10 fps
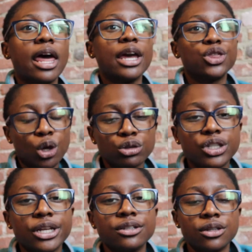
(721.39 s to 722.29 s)
like, those
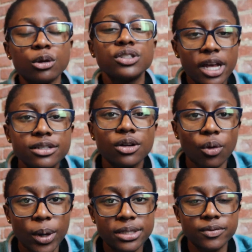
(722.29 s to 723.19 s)
tests are a
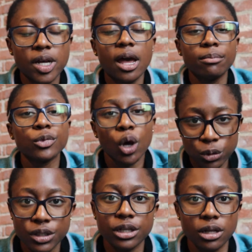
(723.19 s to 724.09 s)
waste of time. Go
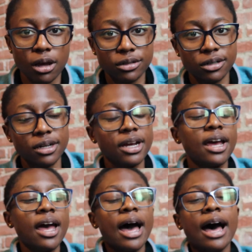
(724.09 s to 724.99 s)
see a doctor.
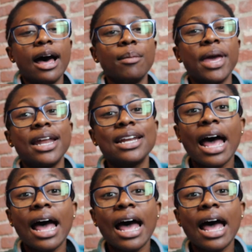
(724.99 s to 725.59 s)
And in